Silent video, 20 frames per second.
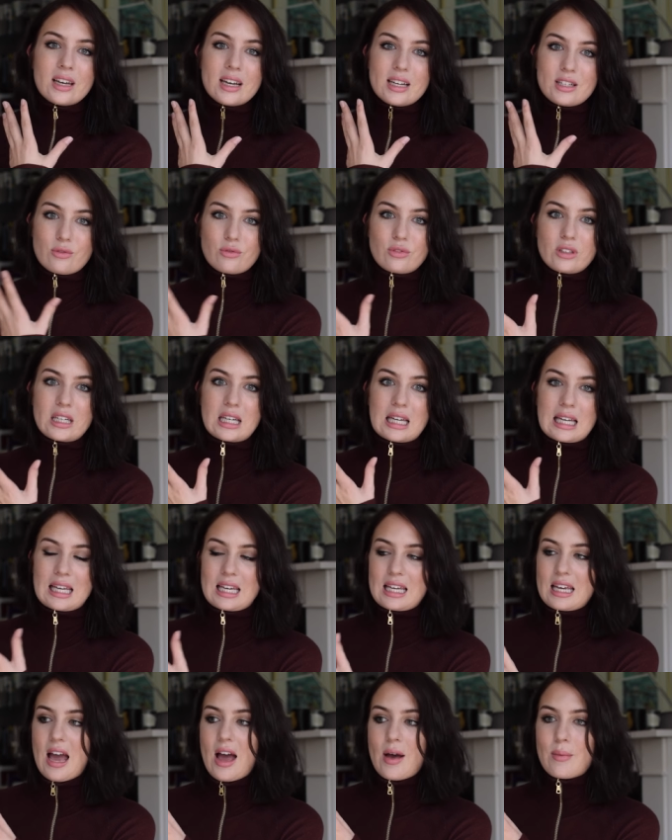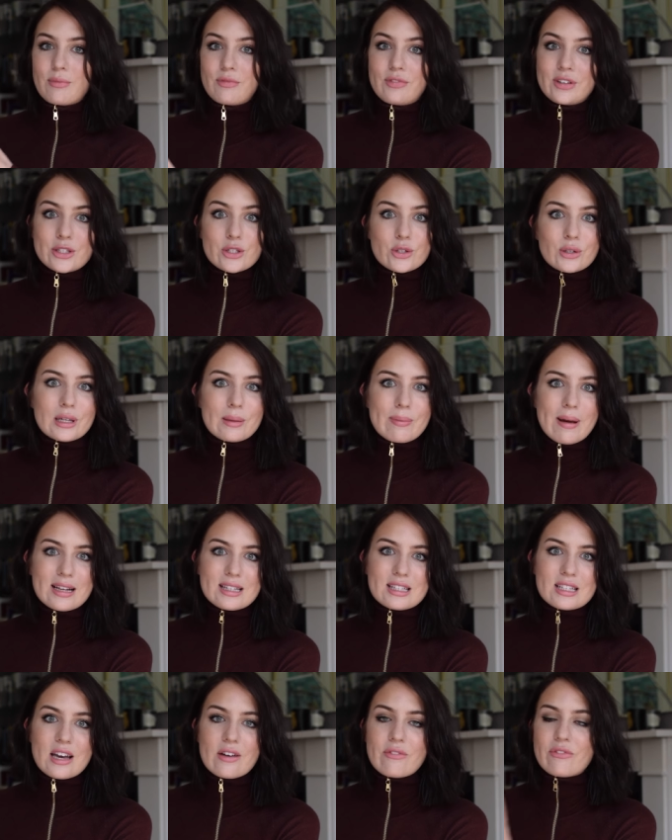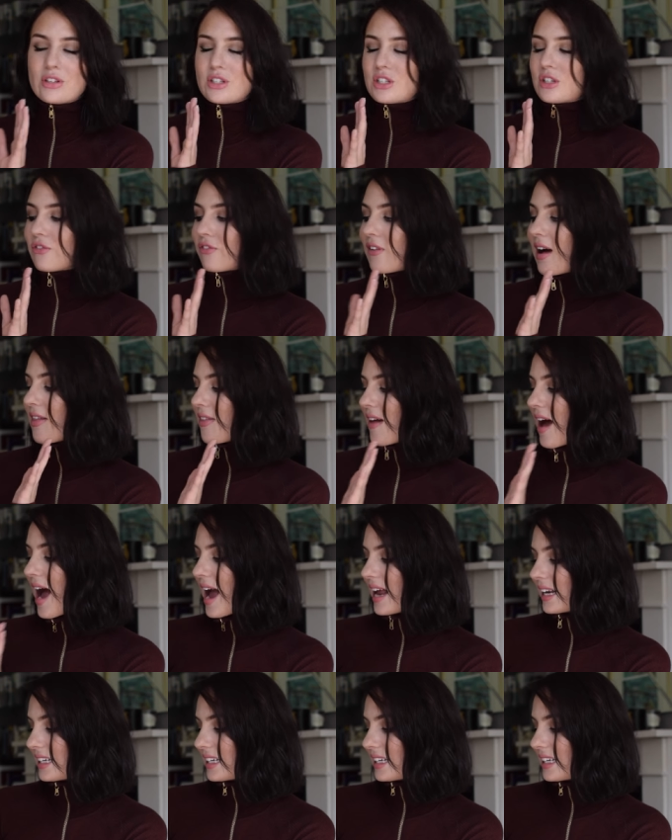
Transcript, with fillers: it's really um, visually better for stuff like that.